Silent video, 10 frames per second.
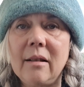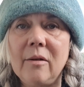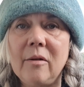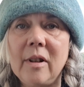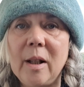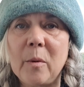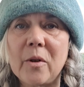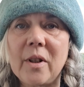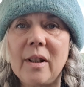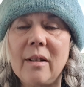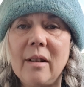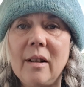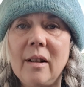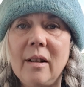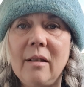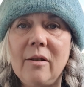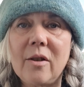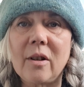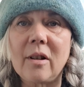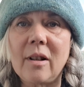you know, neighbours to
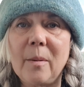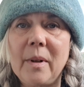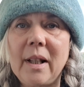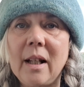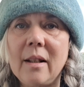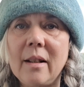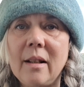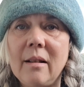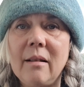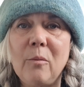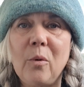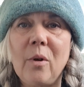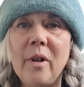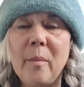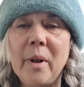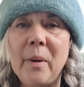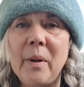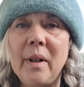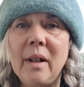chuck a couple of cans of water about,